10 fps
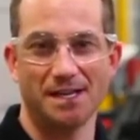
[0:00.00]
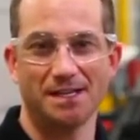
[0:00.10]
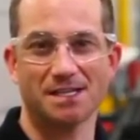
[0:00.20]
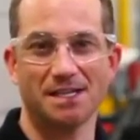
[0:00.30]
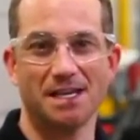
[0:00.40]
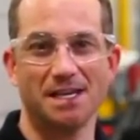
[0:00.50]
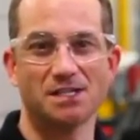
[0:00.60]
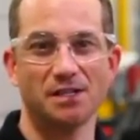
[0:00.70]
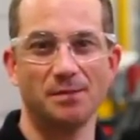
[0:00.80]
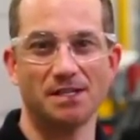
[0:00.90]
This can
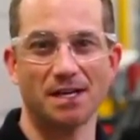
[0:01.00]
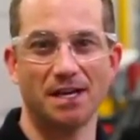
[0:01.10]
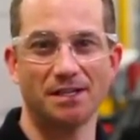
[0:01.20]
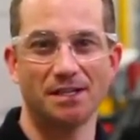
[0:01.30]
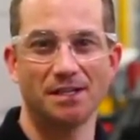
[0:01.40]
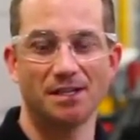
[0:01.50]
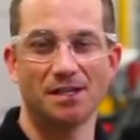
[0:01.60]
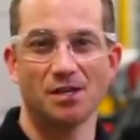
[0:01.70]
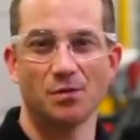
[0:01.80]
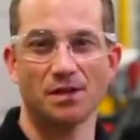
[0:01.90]
easily be done
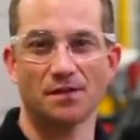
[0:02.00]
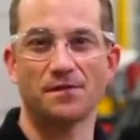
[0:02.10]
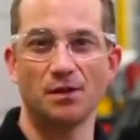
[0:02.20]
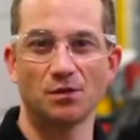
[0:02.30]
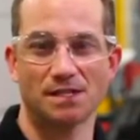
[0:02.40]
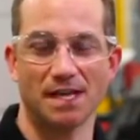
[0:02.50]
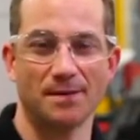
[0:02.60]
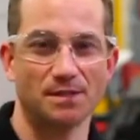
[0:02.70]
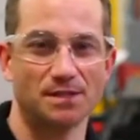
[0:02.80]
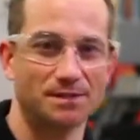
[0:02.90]
with a few
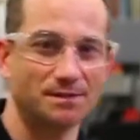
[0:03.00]
steps.